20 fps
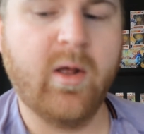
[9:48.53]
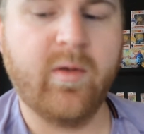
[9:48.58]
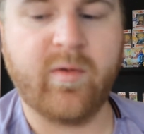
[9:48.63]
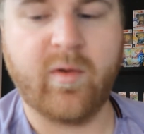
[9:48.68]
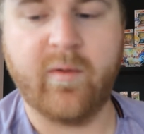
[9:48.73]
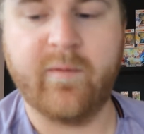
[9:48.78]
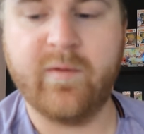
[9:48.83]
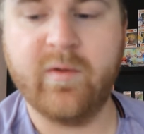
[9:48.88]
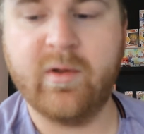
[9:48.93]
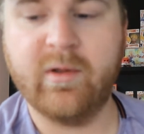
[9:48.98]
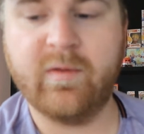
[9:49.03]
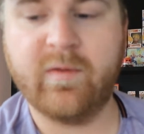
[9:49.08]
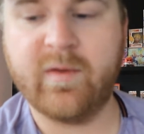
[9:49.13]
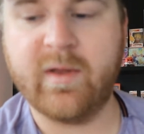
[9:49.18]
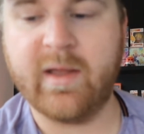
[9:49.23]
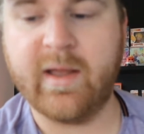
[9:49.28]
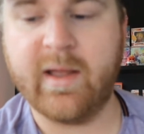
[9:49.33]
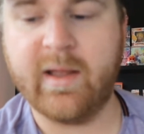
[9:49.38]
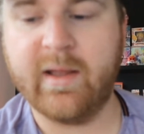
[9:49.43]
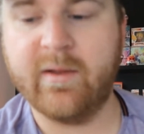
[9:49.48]
So if you can
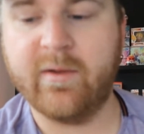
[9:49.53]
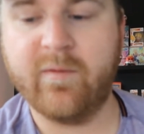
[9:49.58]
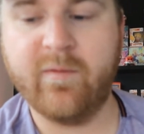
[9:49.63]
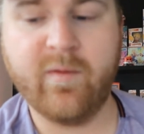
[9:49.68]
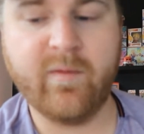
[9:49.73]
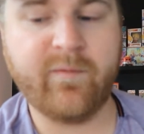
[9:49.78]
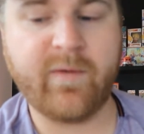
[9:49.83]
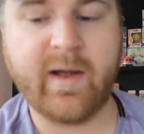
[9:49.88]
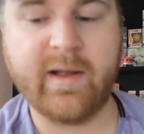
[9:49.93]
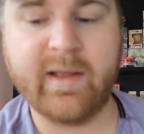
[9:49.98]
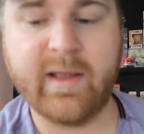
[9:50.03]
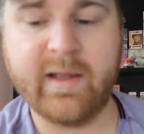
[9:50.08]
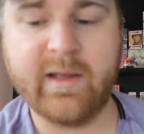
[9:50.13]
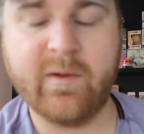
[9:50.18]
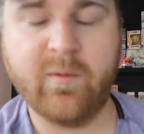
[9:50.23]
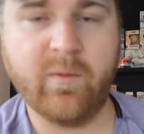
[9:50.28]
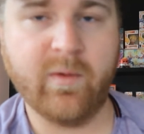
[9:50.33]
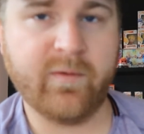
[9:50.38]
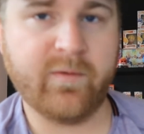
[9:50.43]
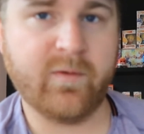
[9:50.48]
see, you can find
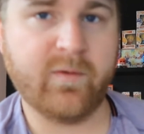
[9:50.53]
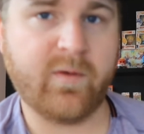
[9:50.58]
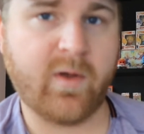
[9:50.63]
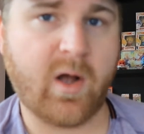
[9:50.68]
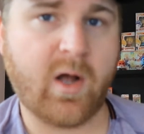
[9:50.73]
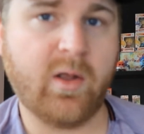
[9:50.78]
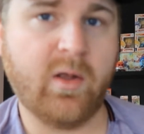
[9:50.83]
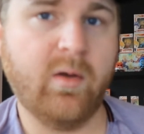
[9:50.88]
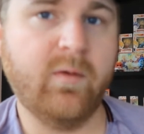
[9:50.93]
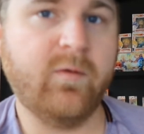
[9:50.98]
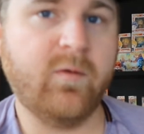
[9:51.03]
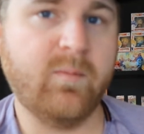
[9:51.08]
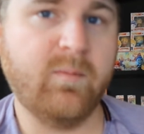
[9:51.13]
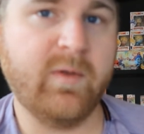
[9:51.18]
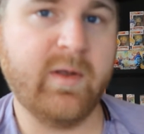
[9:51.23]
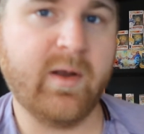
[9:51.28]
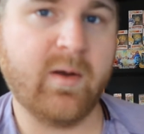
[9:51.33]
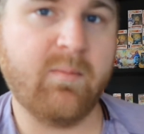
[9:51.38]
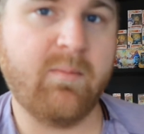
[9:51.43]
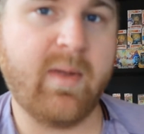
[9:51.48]
any Wizards holos
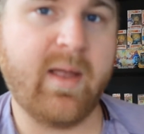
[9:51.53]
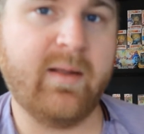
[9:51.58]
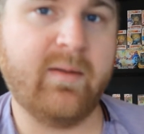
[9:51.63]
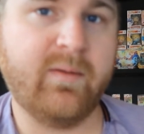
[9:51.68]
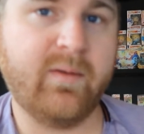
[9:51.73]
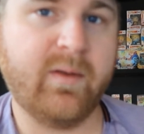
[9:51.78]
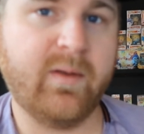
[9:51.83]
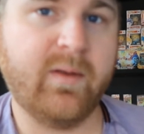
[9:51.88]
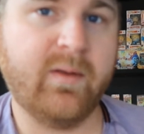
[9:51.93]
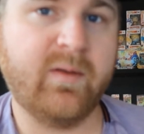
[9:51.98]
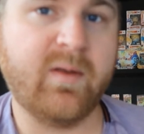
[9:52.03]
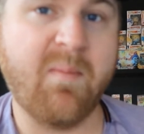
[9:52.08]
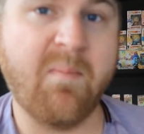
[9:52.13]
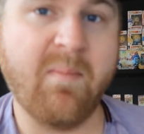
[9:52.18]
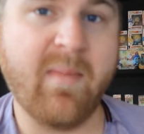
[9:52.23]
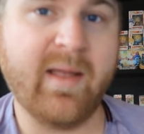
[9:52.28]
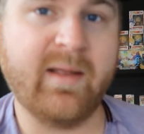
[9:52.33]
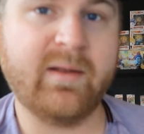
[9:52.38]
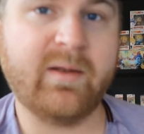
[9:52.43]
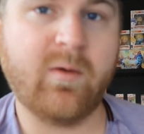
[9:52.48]
near mint to
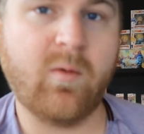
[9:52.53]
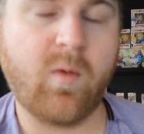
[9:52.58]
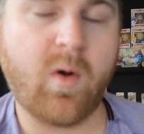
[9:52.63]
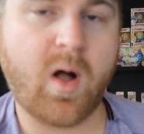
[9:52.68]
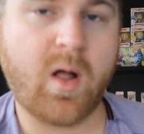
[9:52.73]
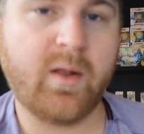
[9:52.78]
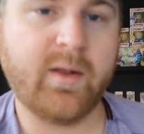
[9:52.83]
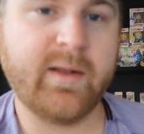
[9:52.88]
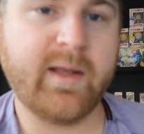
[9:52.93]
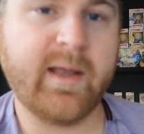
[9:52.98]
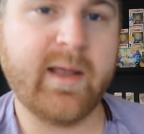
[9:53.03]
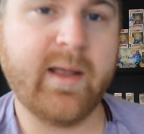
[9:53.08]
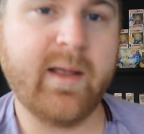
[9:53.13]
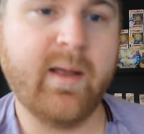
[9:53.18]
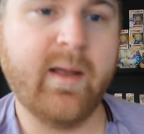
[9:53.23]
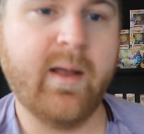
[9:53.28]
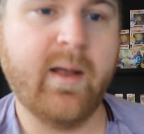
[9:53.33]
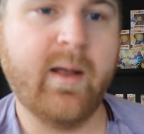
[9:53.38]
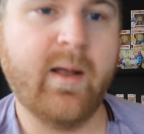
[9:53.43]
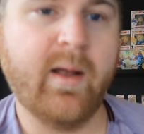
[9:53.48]
mint quality